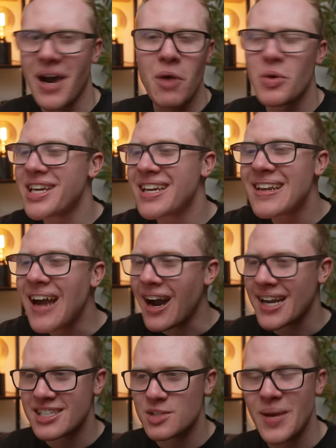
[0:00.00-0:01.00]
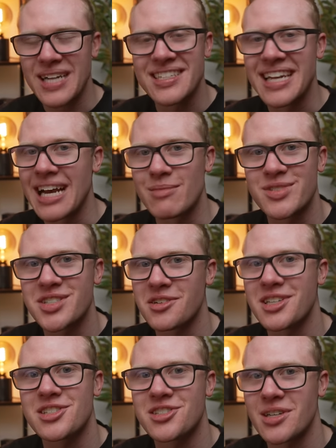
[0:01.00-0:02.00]
I would not expect an M
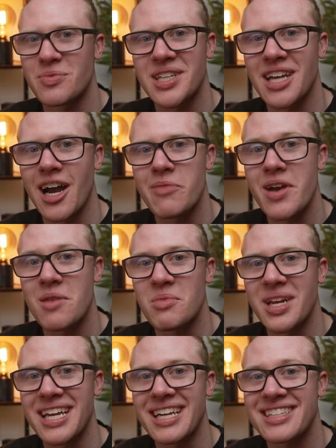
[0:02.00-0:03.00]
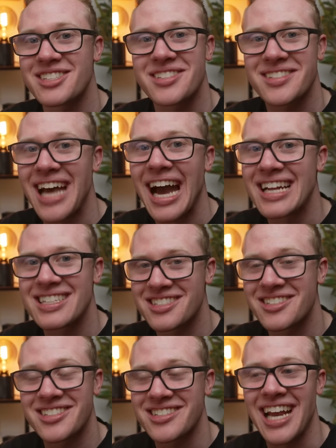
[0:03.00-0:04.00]
series chip in the iPad mini. Just
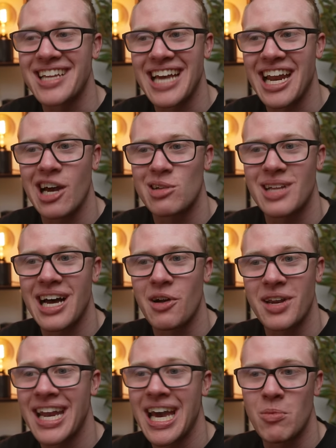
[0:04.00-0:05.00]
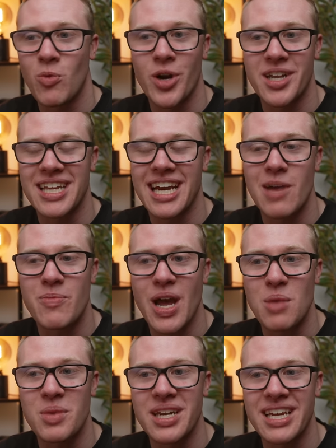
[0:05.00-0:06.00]
saying that out loud, an M1 in the
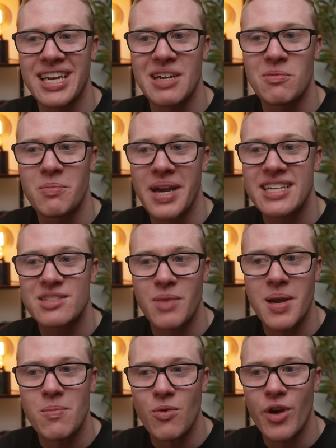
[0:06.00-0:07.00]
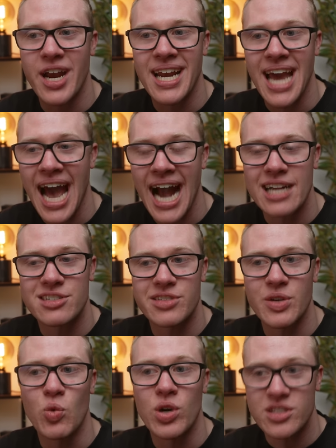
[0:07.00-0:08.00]
iPad mini makes my brain
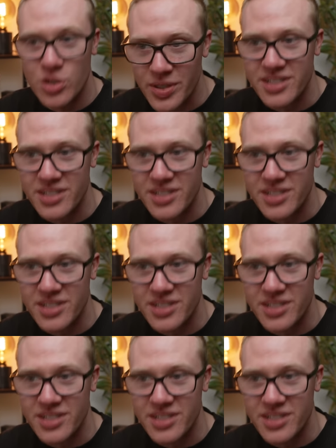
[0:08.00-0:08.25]
actually want to